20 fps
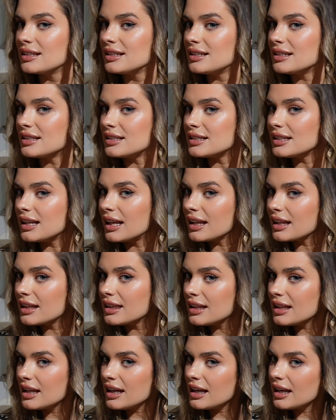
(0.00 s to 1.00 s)
Just like
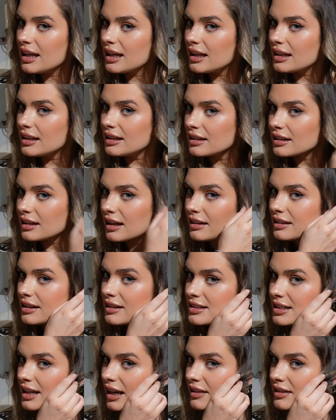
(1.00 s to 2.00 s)
that. Look how low
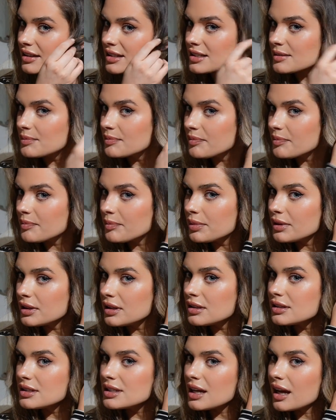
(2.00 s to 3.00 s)
down this
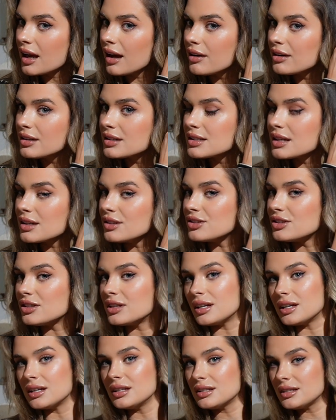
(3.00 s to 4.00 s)
bloody hair extension
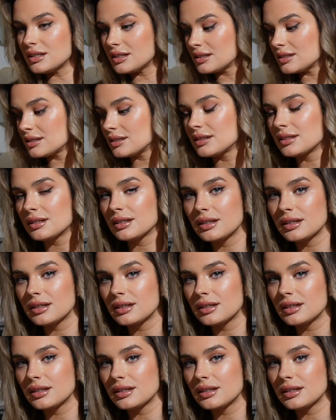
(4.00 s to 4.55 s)
is.